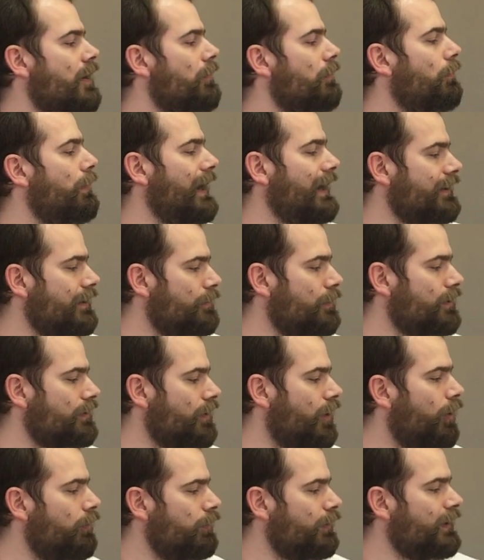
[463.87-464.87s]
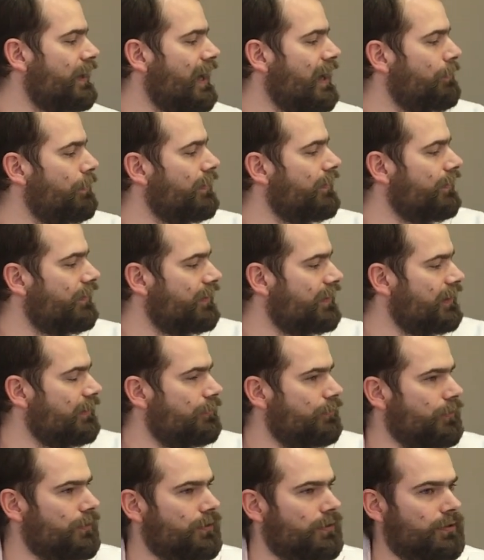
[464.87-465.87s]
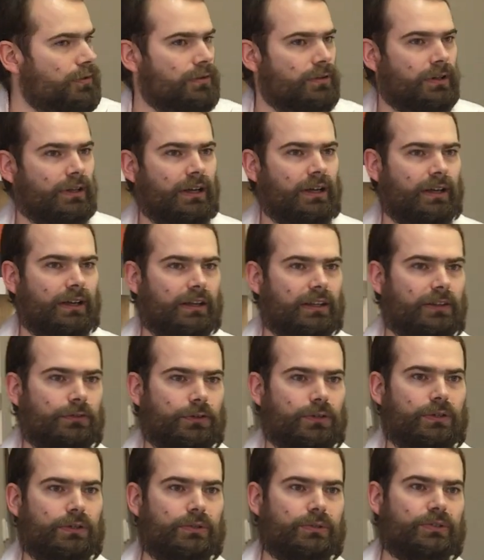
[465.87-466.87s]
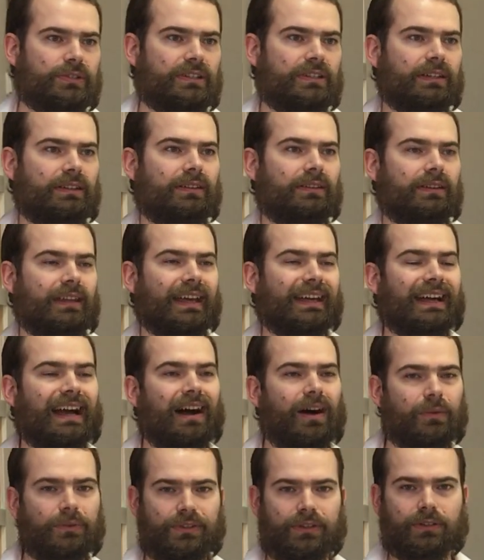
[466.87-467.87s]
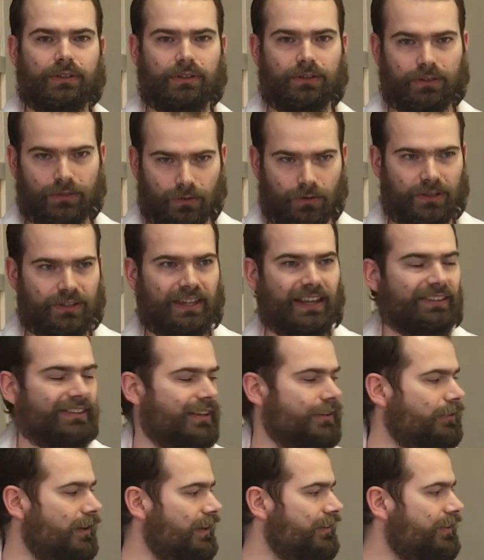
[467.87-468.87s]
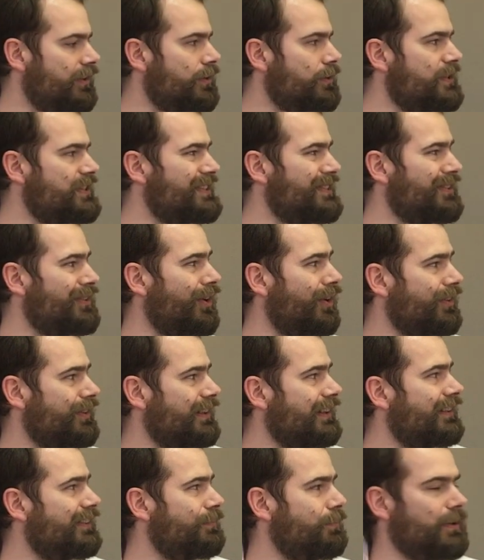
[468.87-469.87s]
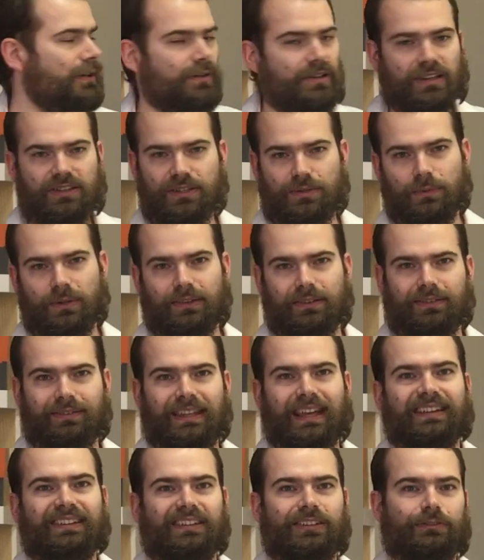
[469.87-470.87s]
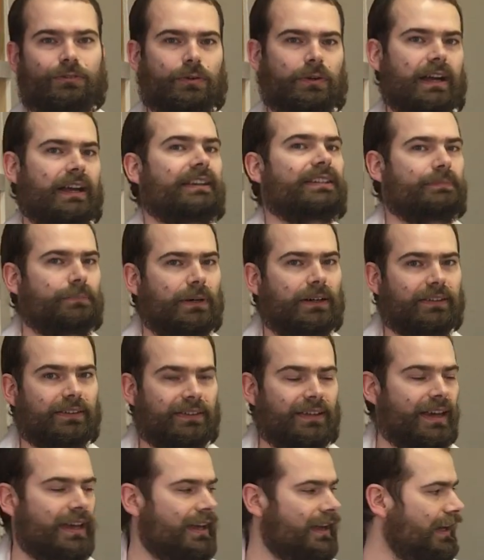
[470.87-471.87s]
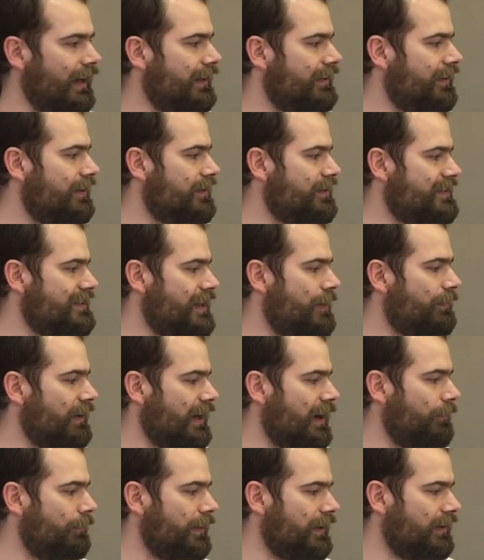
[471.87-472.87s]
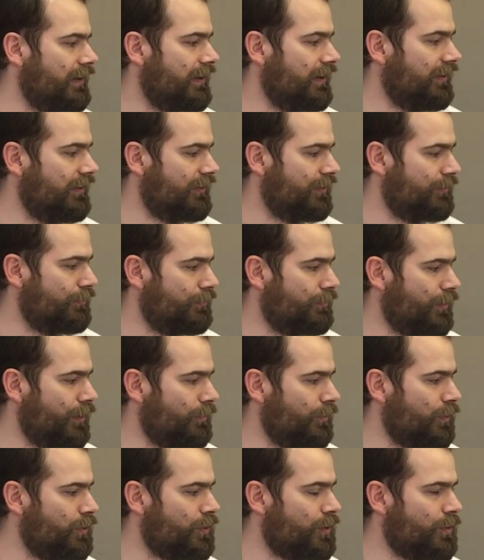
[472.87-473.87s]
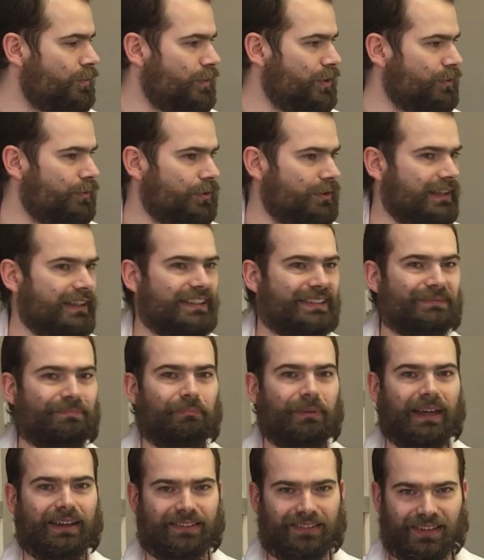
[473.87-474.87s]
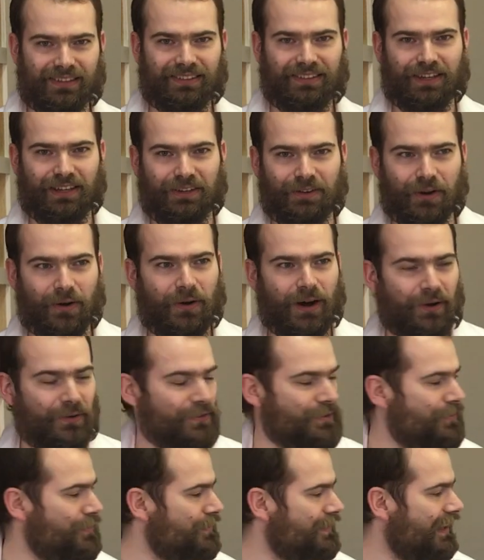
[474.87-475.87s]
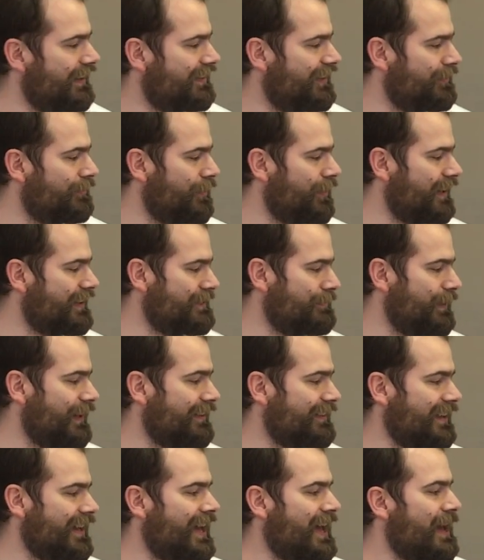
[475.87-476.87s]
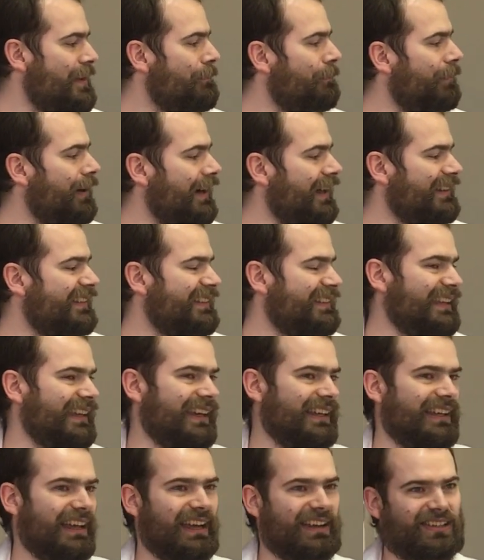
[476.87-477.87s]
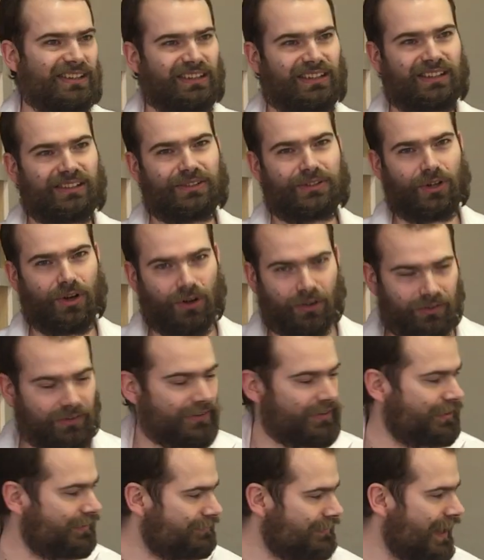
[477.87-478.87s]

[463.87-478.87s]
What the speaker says: But what often happens if you use an accountant or tax advisor who is not experienced with taxes for expats, and there are some companies from whom you would expect that they know how to do taxes for expats, but they actually don't.